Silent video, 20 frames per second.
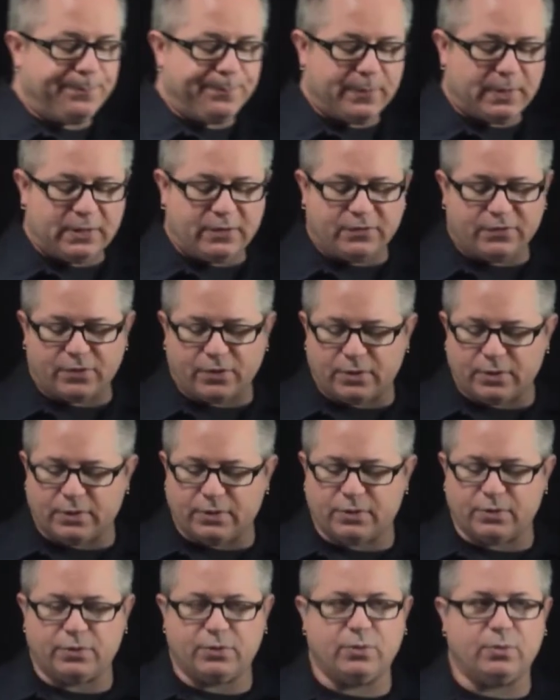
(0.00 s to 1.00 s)
they decided
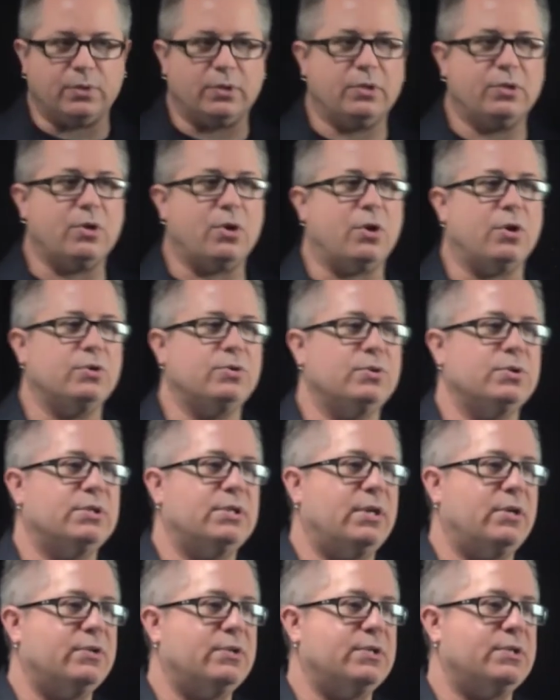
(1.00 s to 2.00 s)
to do a larger
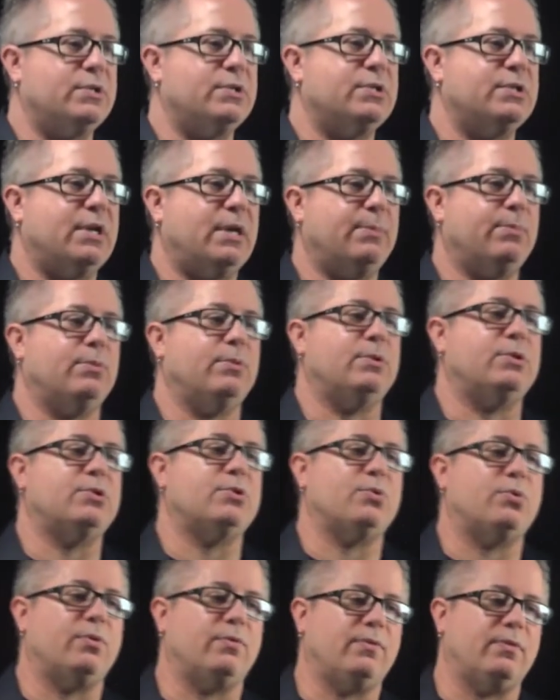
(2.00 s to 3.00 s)
standardization sample to
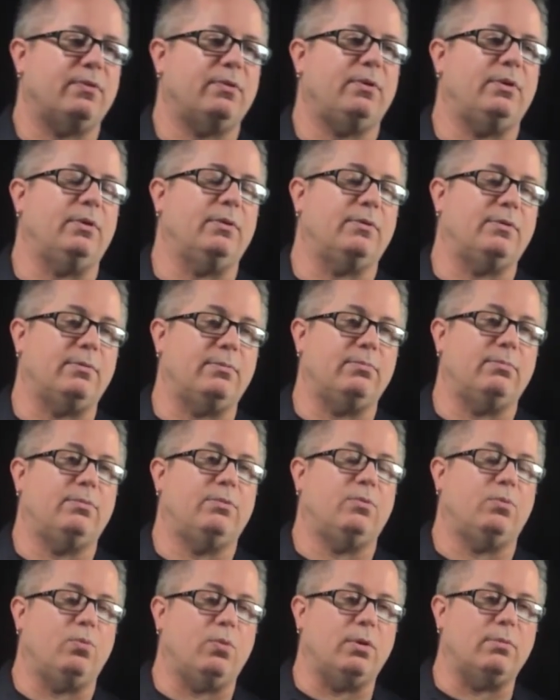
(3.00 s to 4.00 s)
sort of,
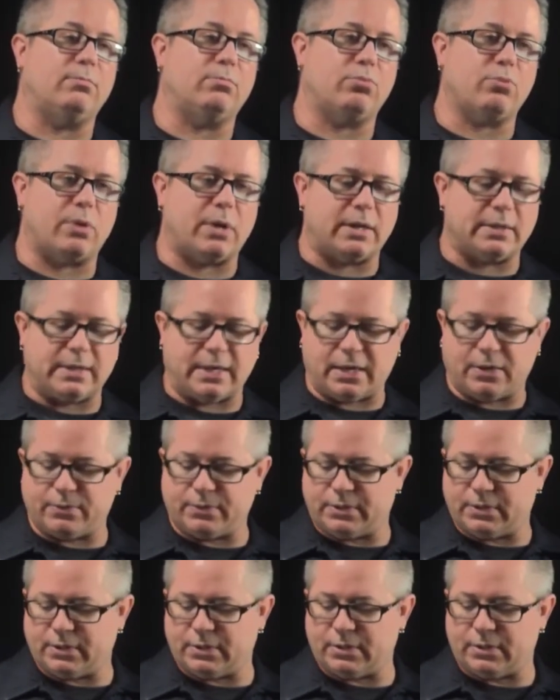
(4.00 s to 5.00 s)
to broaden
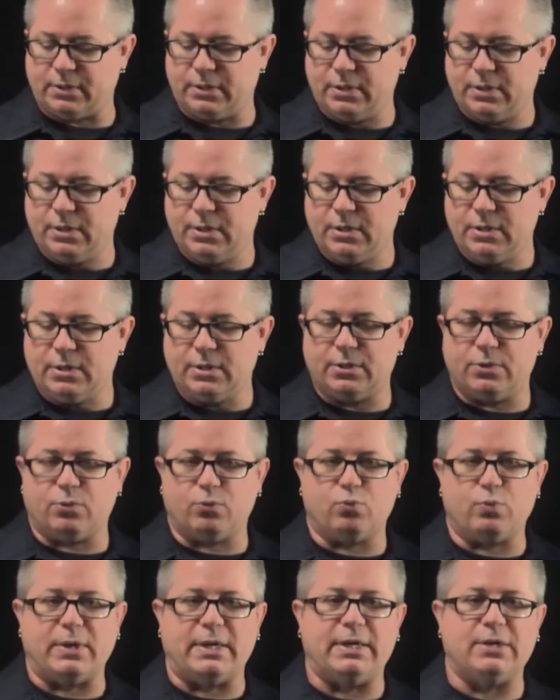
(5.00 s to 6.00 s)
out the
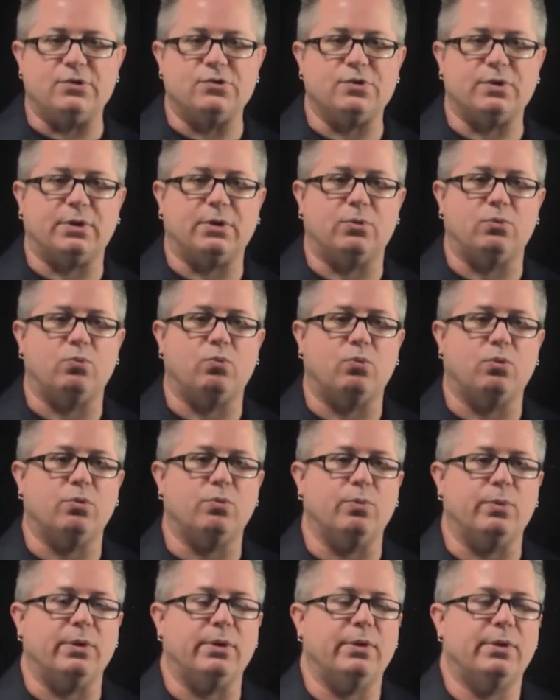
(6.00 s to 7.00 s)
range they could
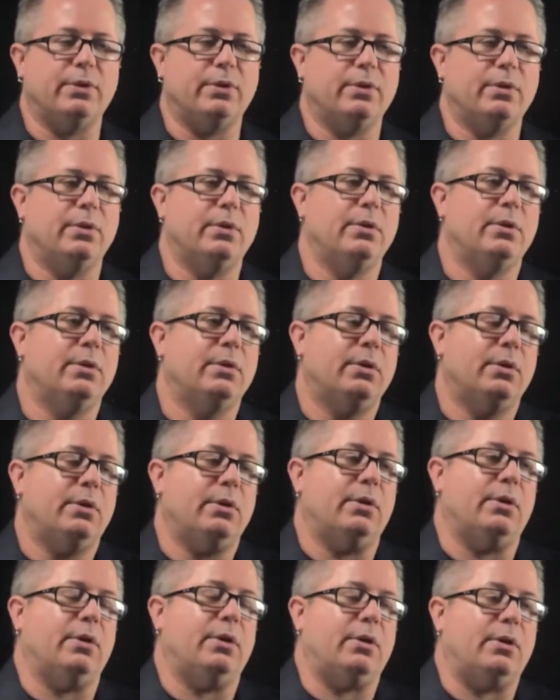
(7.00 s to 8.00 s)
work with,
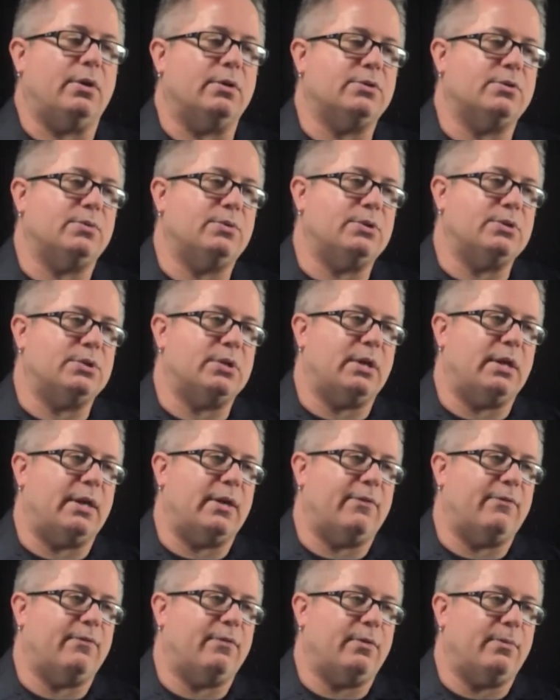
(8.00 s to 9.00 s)
and also just to
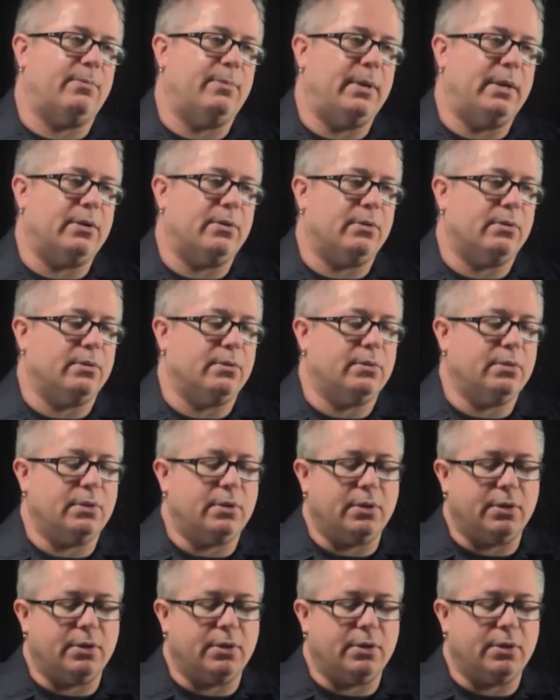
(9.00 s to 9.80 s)
have a better,